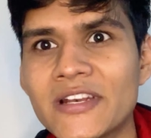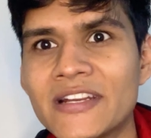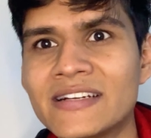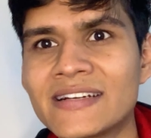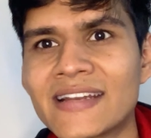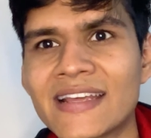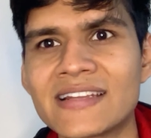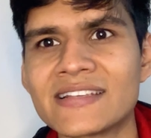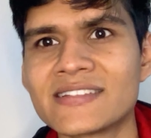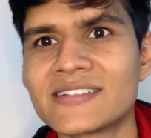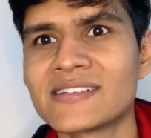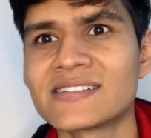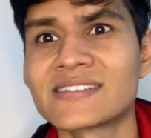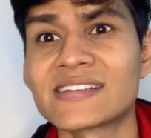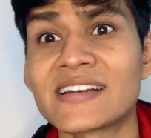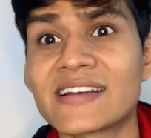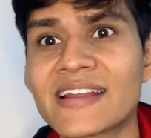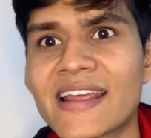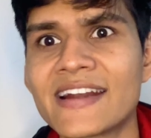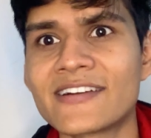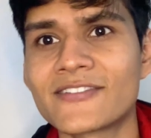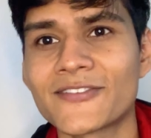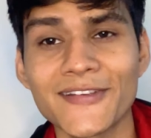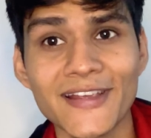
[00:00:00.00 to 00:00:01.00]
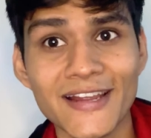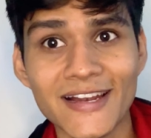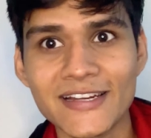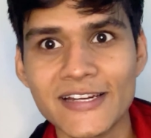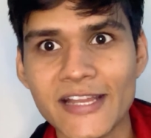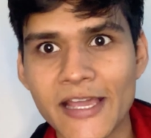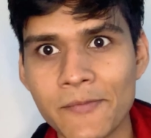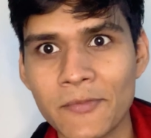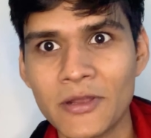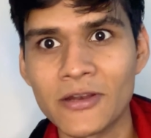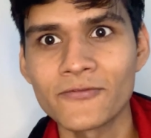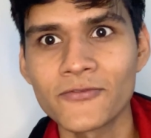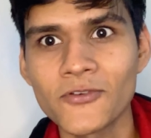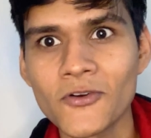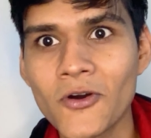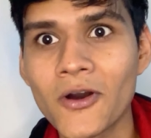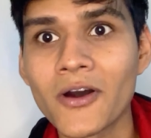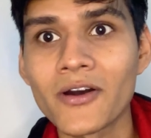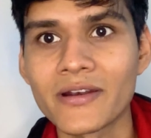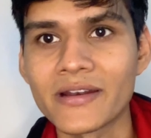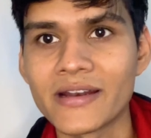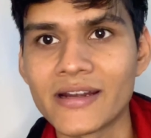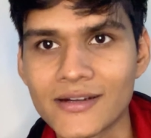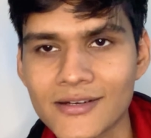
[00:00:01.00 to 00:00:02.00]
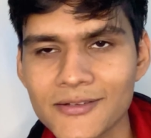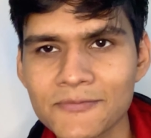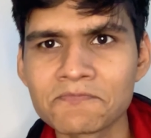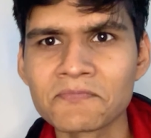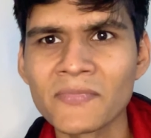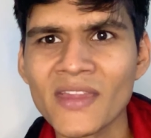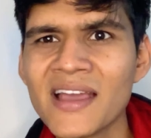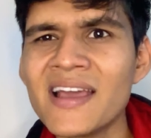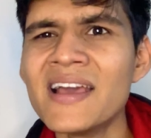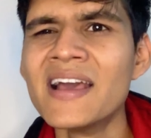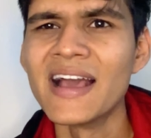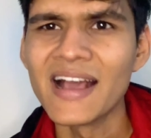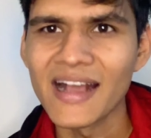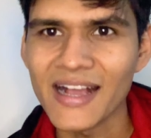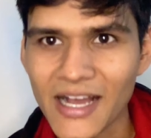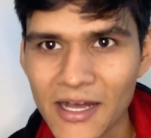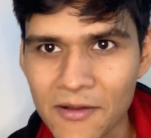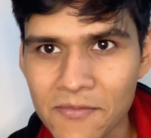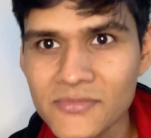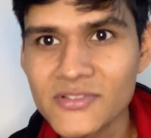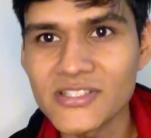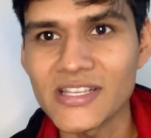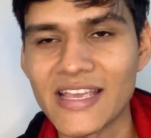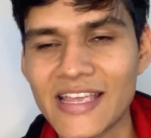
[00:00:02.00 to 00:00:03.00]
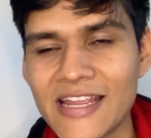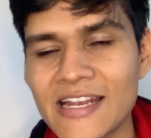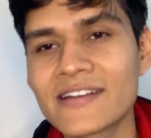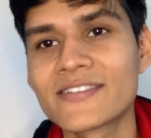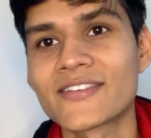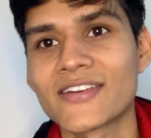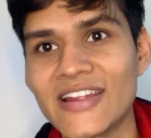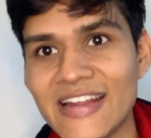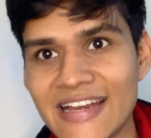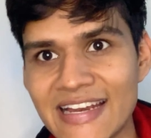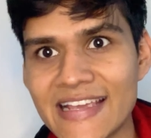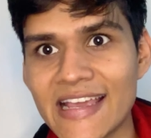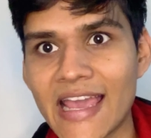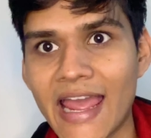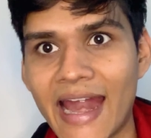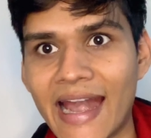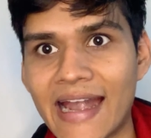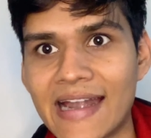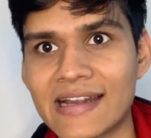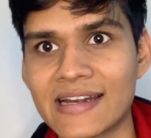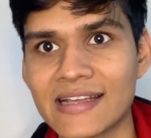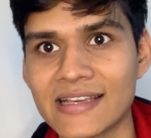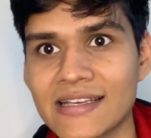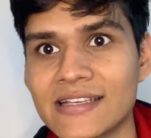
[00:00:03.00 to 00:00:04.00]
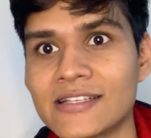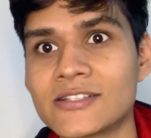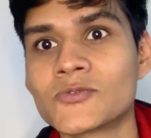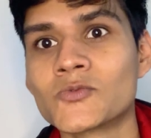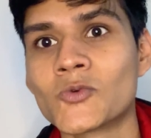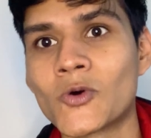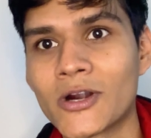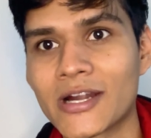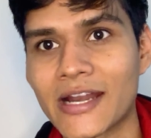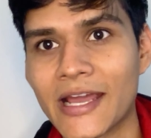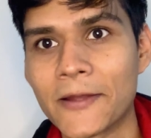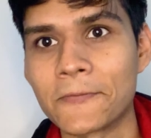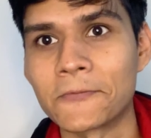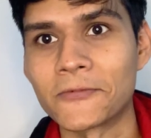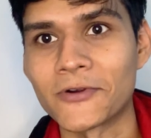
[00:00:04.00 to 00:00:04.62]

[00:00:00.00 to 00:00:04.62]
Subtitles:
intelligence, and get real-time info on it. comes in really handy is what I'm